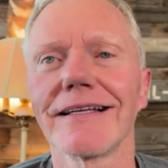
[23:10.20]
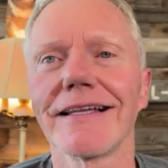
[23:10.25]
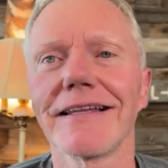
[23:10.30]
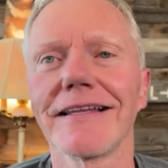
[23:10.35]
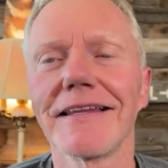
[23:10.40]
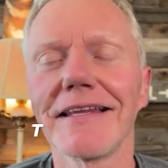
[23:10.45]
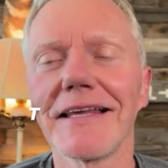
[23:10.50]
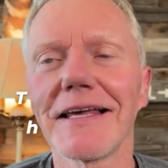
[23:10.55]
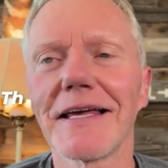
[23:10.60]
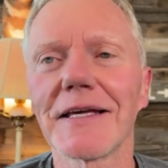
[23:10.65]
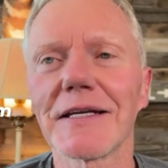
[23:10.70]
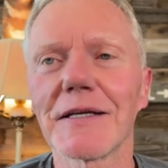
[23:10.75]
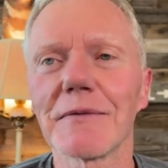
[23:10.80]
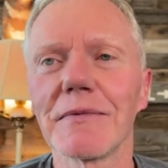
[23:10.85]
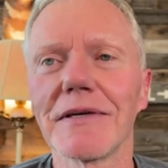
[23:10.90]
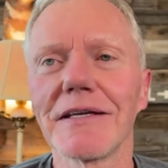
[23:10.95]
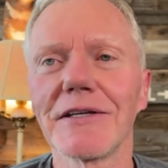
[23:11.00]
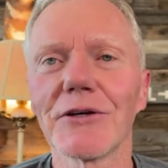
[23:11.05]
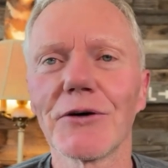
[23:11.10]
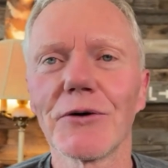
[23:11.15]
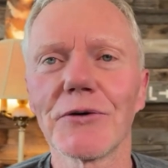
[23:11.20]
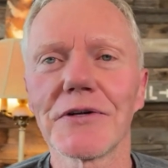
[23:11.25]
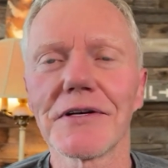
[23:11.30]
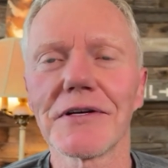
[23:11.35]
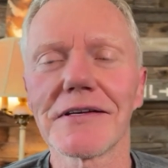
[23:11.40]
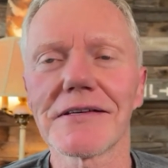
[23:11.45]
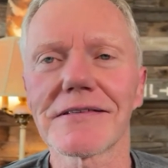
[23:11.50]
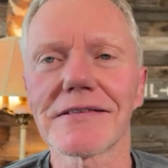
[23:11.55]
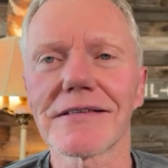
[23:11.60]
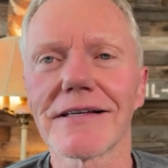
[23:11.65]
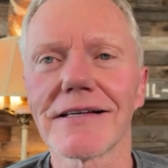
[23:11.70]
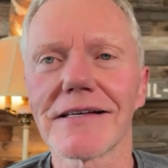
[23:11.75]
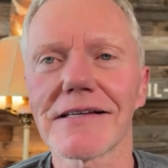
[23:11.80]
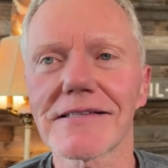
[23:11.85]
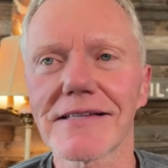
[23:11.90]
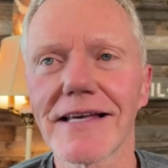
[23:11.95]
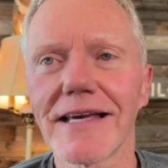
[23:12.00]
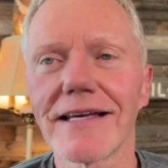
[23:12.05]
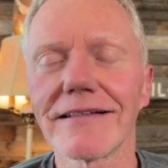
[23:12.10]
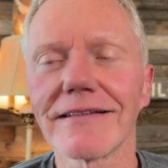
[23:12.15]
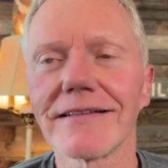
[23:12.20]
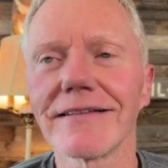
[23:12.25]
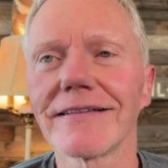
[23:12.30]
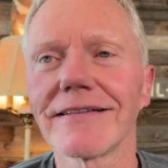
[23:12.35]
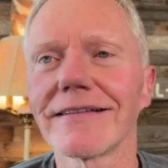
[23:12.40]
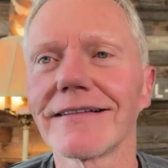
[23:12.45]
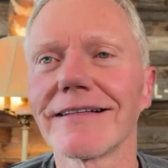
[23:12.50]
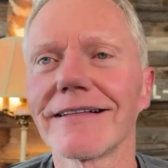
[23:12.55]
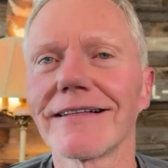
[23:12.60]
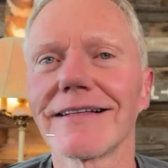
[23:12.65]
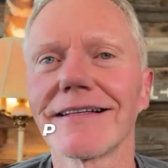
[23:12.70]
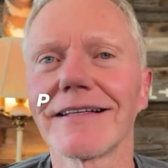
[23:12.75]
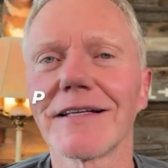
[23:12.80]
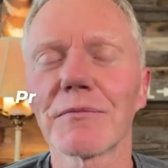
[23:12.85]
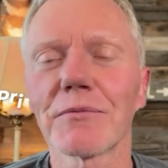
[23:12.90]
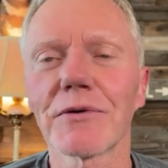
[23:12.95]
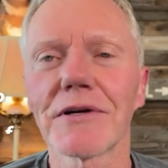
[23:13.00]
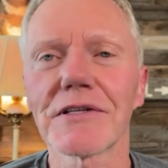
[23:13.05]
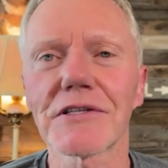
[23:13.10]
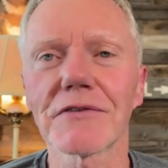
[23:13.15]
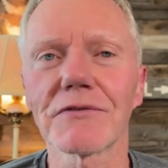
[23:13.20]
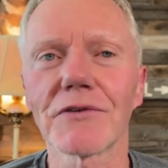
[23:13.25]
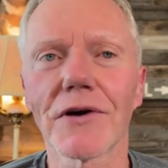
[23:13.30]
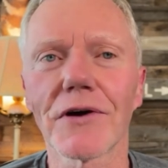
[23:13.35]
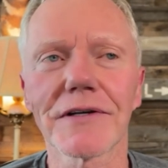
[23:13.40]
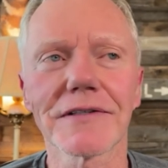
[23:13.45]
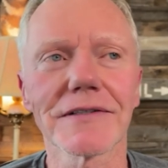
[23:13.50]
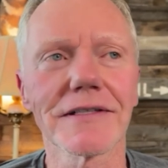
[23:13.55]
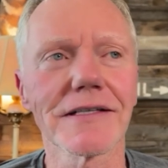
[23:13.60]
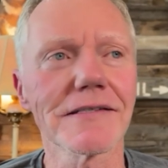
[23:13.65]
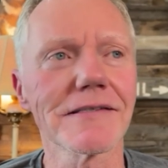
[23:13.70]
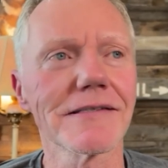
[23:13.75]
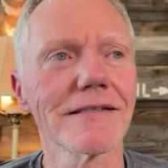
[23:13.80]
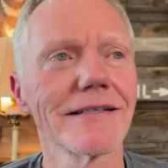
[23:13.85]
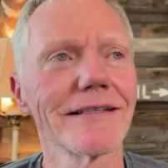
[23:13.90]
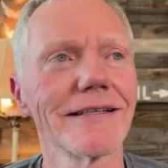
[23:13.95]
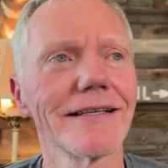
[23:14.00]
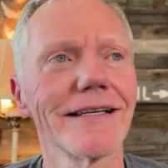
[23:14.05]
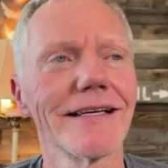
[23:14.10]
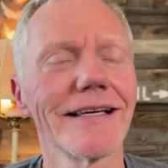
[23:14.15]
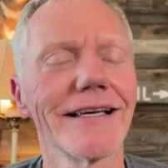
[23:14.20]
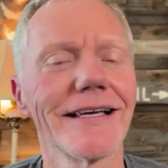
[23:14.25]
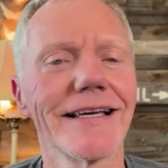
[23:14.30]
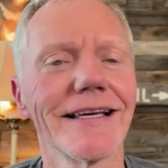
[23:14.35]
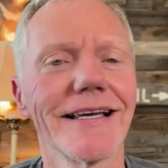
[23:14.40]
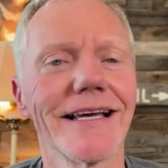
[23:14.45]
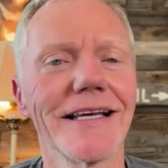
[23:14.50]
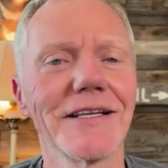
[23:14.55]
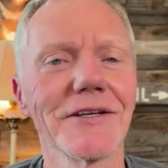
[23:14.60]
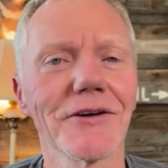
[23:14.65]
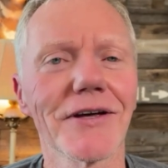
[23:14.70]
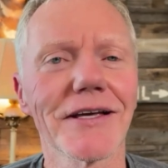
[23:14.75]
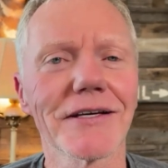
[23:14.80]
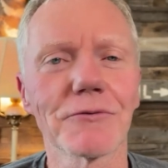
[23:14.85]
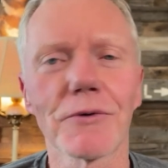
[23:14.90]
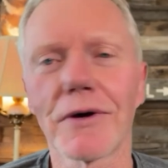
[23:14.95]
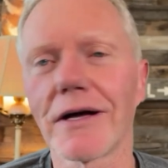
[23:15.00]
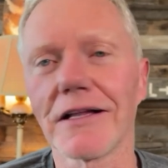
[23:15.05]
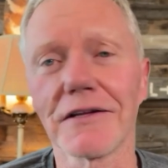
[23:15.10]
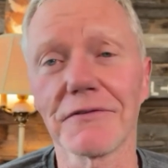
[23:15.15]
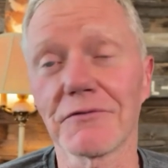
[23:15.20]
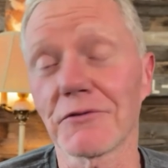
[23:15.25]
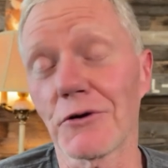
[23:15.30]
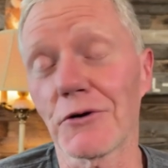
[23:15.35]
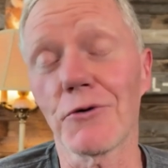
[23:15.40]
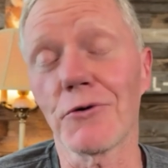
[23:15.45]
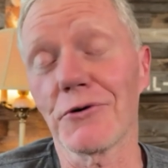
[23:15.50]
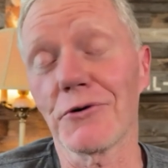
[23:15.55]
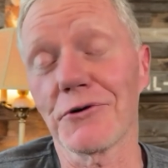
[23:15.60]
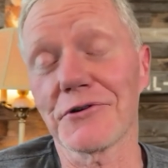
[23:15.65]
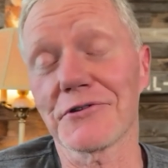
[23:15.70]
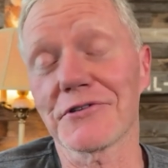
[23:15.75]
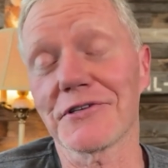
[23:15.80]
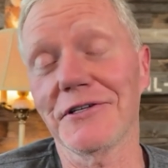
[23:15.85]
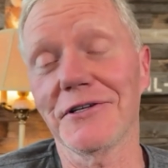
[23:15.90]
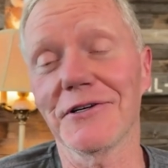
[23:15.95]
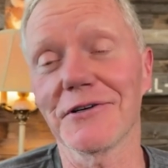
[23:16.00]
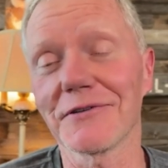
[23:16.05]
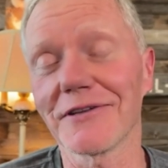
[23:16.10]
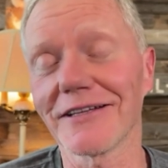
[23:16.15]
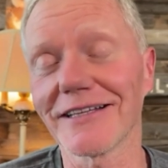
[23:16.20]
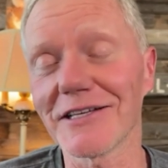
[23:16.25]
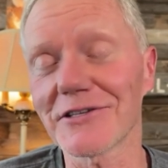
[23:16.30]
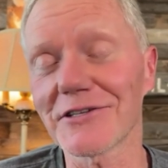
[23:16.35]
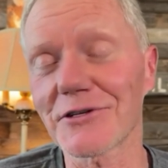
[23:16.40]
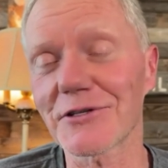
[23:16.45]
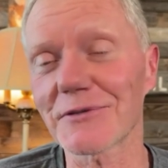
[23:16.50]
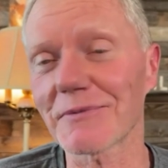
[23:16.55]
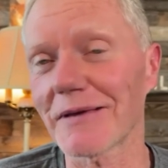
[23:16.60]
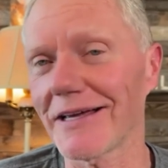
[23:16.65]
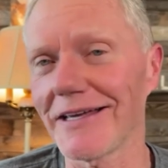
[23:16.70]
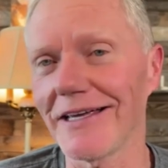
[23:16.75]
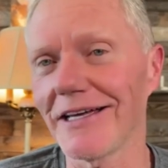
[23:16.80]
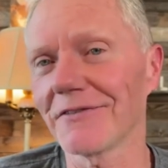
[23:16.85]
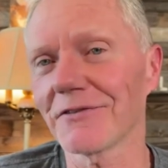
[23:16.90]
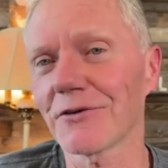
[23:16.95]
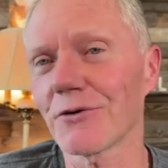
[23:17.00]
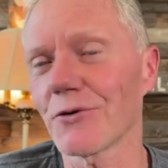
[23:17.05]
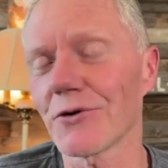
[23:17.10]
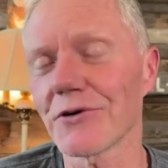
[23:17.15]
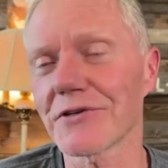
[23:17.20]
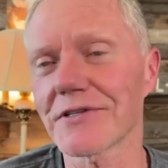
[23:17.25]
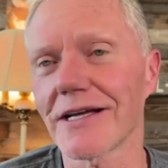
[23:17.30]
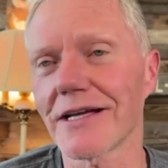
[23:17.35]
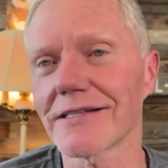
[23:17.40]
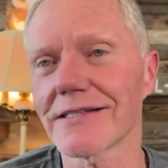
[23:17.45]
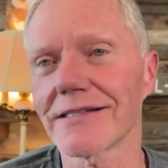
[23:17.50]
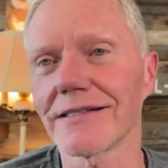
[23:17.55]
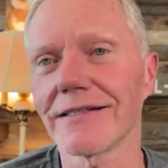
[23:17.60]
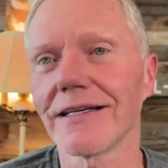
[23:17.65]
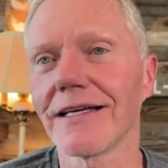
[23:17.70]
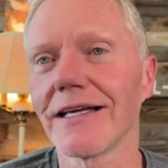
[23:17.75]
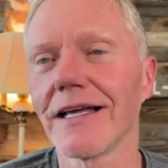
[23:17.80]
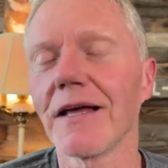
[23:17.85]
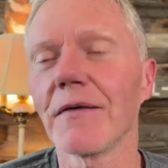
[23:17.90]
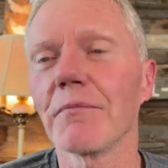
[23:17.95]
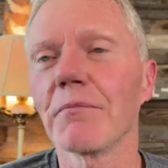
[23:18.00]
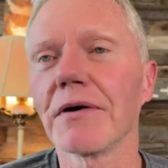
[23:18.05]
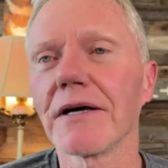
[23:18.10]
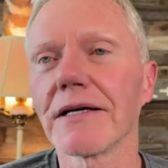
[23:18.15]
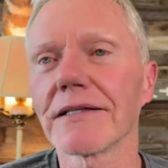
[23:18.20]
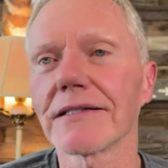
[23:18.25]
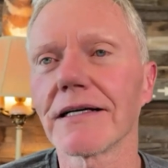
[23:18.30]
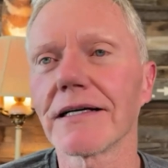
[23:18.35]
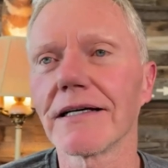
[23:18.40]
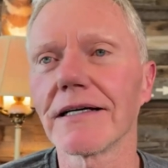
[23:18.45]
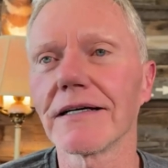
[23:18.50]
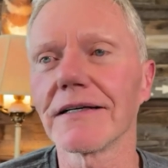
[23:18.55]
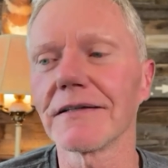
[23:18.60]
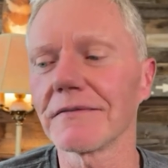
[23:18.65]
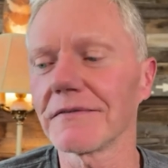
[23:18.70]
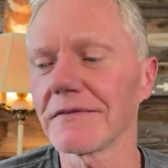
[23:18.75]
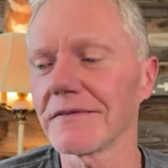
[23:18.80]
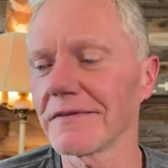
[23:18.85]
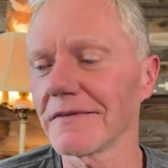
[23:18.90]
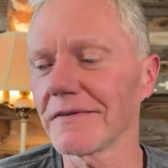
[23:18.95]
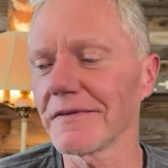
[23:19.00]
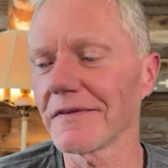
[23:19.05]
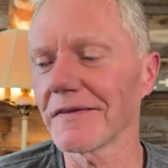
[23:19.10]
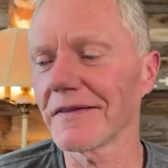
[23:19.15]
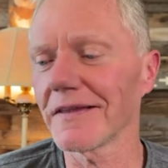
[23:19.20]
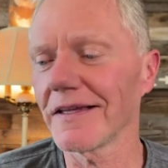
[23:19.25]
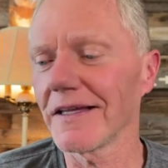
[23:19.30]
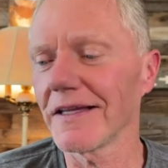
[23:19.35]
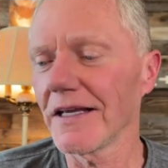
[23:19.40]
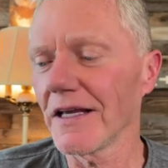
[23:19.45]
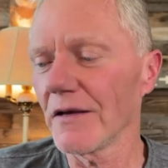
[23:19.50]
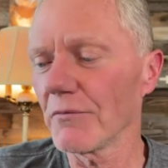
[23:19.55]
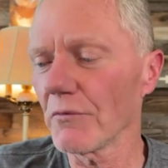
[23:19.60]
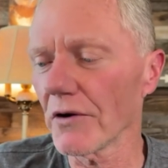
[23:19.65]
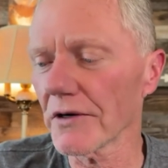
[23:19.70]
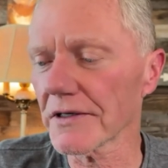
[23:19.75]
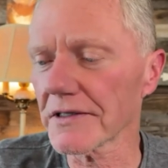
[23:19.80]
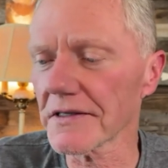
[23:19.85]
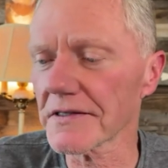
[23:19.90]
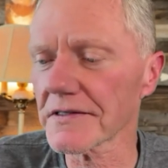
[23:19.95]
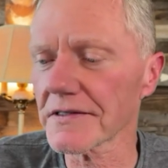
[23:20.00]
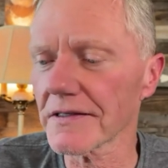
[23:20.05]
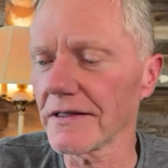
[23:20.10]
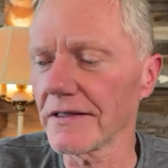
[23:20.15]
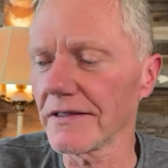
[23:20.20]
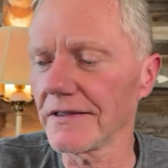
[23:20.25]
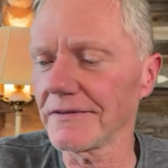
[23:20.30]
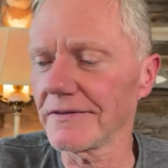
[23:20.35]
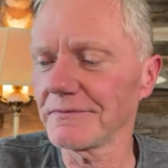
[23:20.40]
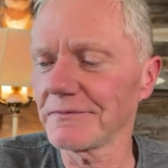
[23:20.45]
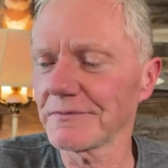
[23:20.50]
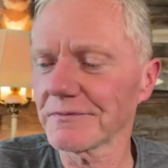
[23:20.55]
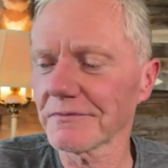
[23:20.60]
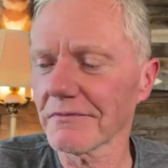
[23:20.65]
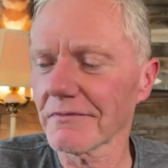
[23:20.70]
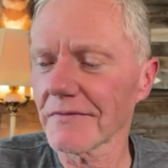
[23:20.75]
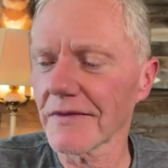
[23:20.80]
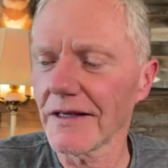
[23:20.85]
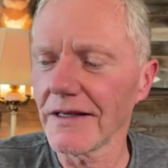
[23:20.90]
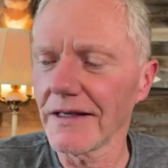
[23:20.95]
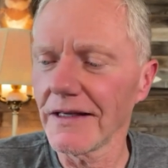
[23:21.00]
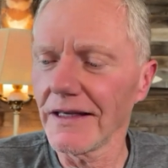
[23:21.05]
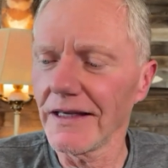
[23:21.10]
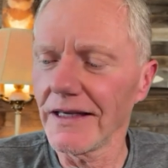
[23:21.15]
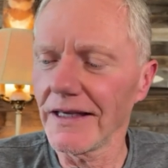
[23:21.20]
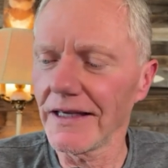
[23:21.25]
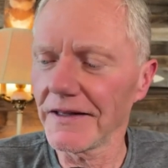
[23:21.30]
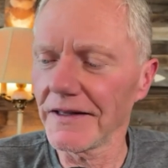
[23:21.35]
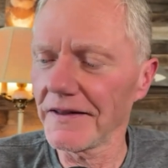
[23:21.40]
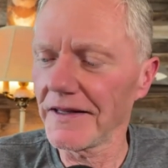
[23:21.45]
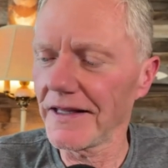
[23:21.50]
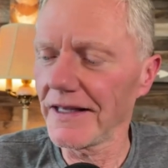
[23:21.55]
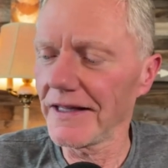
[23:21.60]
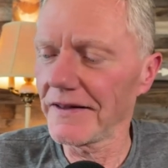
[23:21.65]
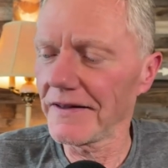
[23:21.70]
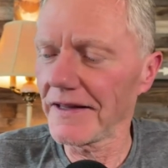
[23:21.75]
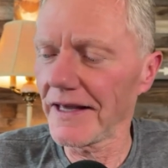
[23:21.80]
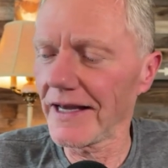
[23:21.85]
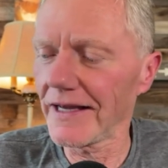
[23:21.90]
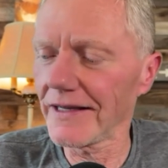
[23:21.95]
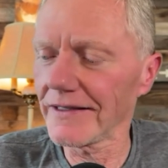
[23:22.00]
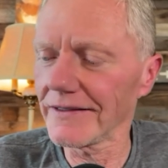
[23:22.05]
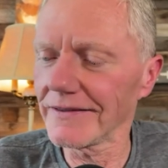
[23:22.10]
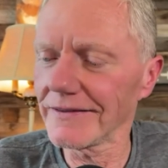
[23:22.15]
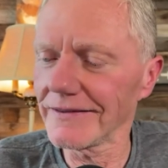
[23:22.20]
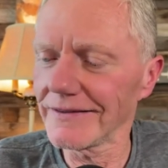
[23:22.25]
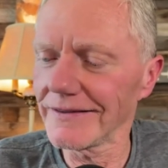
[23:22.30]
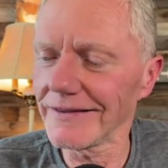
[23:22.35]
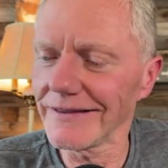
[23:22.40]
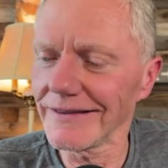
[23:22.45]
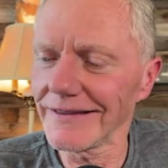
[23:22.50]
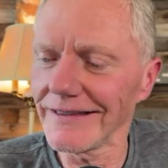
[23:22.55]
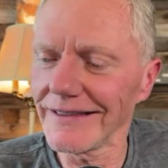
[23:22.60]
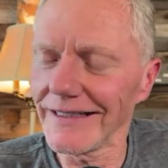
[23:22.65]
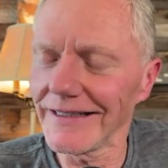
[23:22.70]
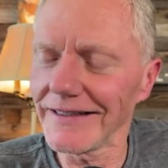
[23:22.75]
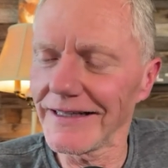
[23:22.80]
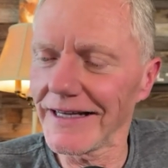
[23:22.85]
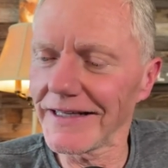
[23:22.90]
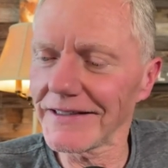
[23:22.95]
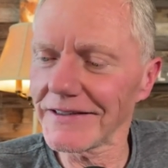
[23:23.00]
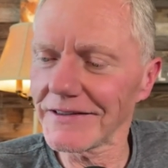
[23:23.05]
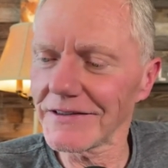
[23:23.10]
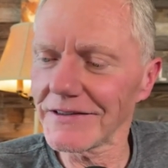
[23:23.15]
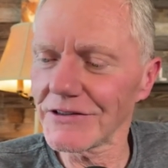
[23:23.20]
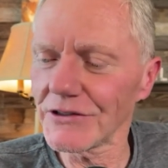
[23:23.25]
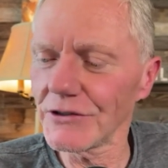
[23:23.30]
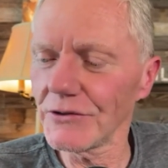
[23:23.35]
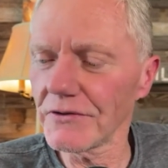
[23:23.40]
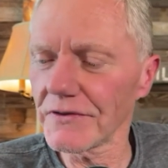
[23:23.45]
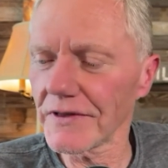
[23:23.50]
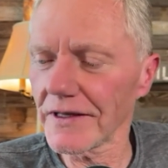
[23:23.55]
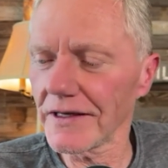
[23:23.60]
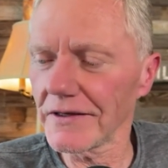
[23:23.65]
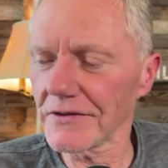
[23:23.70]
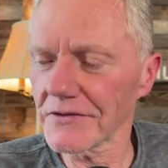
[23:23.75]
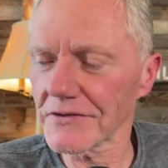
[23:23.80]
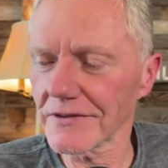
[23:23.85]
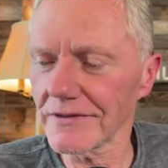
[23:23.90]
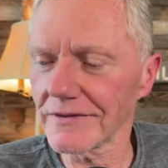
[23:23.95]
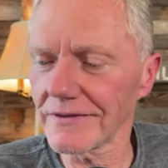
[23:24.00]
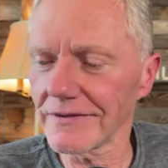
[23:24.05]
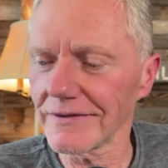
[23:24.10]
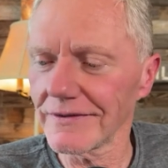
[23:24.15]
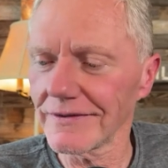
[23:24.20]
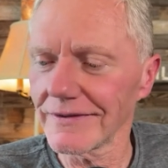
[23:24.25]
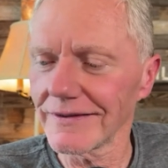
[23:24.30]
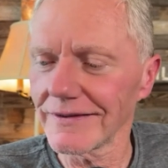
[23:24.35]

the enemy known as uh, Satan, the Prince of Darkness. And you're like, well, of course, you know, the listeners might, yeah, of course that's it. But, uh, Marcus, um, in in that in that two thousand